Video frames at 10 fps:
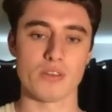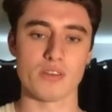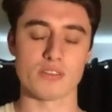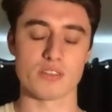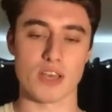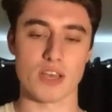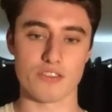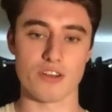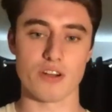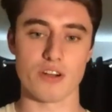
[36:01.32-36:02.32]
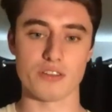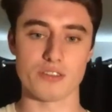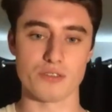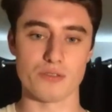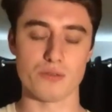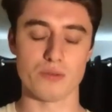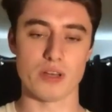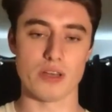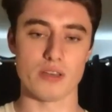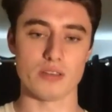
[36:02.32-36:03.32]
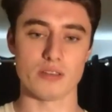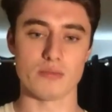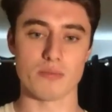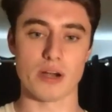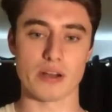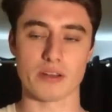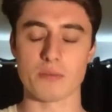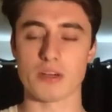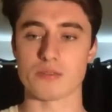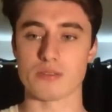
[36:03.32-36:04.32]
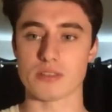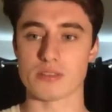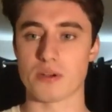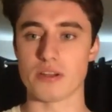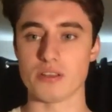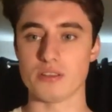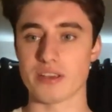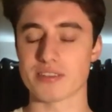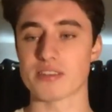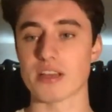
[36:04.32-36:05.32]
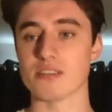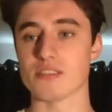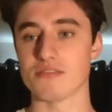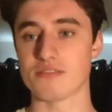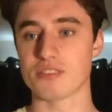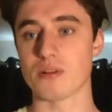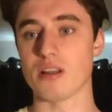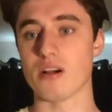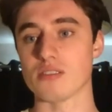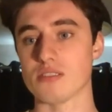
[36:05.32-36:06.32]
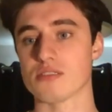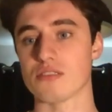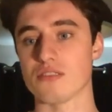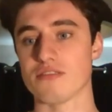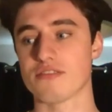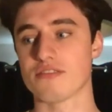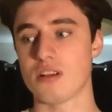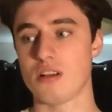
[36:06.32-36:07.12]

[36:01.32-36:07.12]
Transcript: in second year, you do a marketing module that's pretty extensive to a lot of the stuff